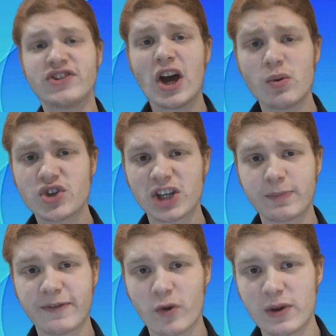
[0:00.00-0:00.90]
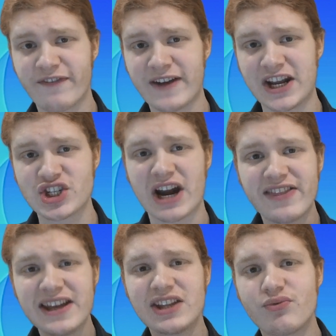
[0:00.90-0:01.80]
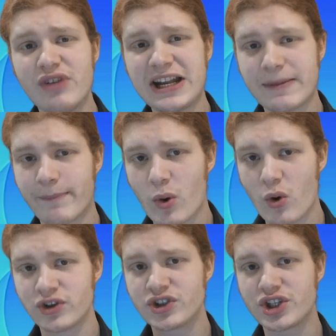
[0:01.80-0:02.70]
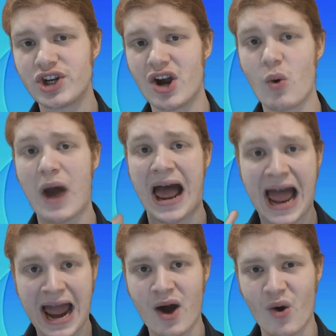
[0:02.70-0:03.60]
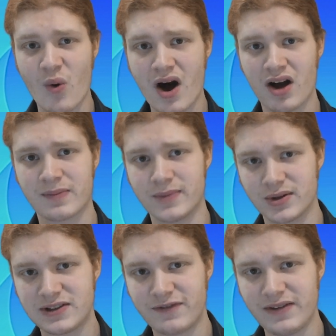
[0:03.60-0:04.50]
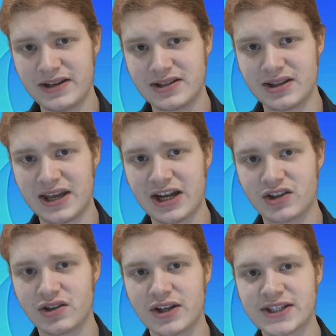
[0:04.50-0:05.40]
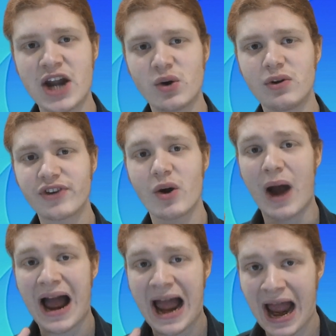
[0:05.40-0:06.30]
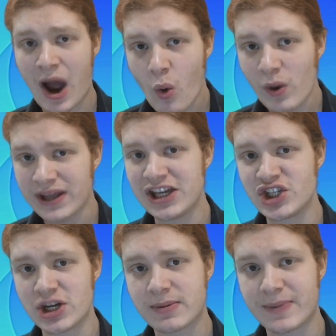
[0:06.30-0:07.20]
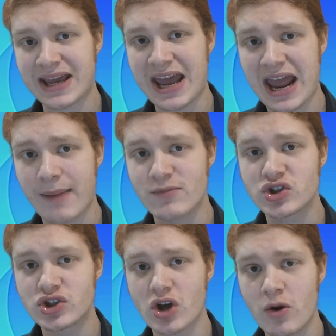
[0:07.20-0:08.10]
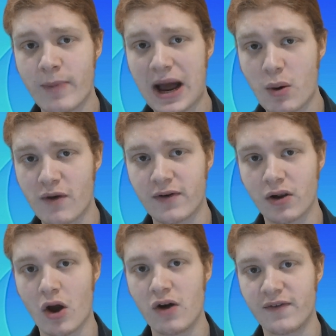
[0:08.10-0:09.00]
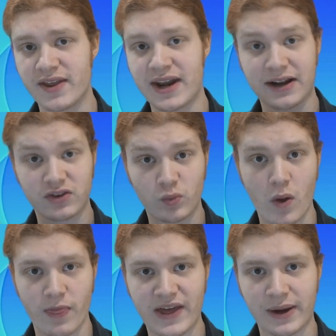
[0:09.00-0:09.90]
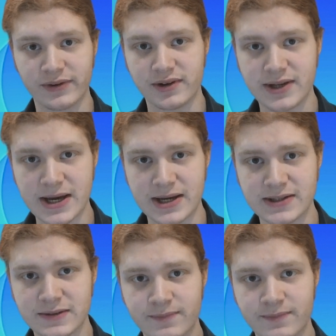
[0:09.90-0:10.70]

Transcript: So, just before we finish, I think it's really important to know how Akhmos defeated the Hyksos, and also how Egypt became so powerful over the next 1,000 years.